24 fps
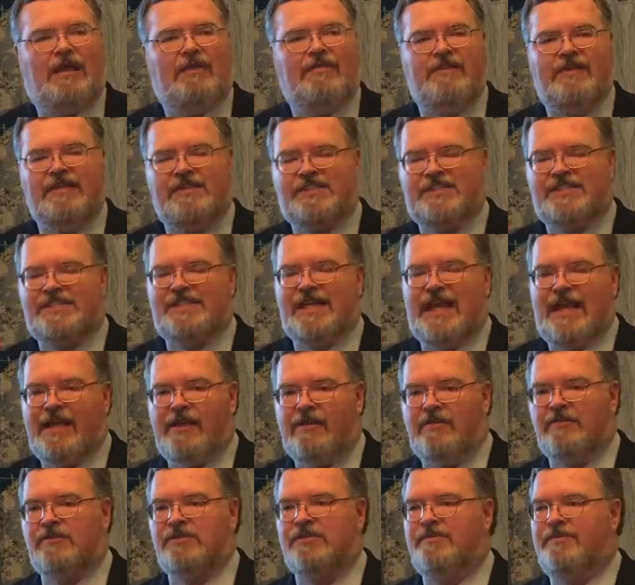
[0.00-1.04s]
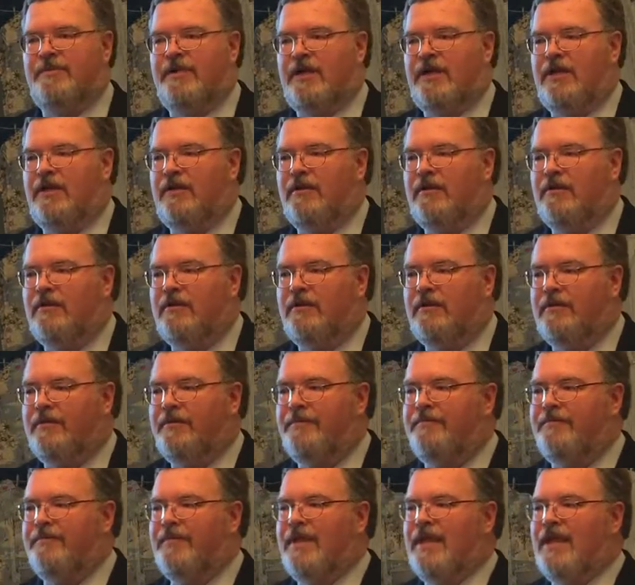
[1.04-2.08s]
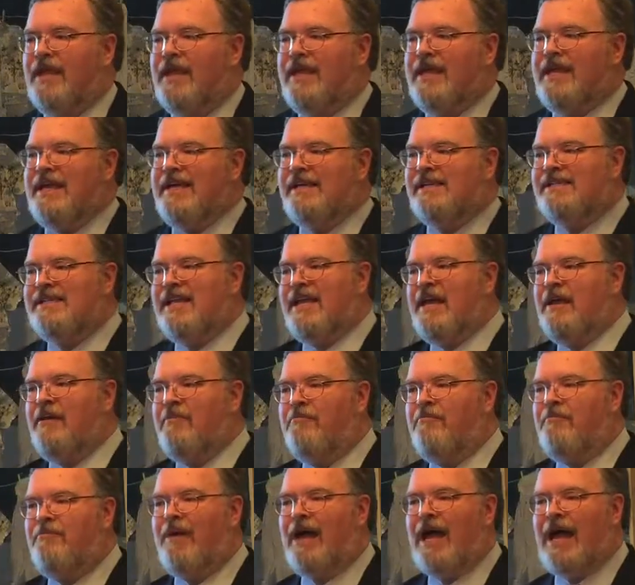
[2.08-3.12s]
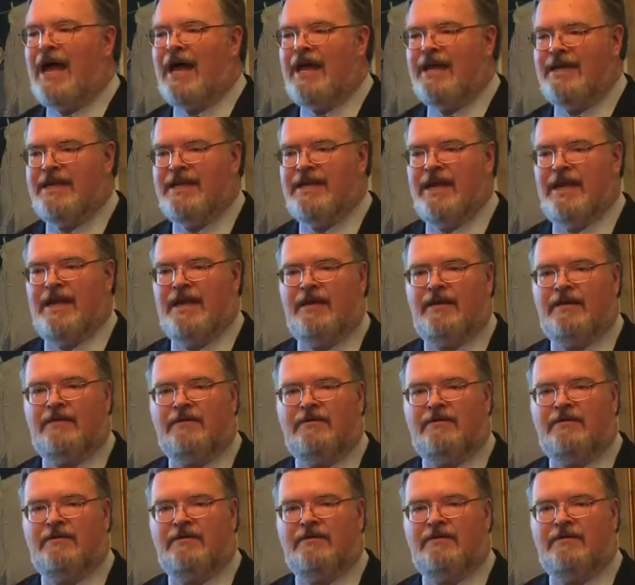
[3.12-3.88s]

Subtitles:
The salesman is embodying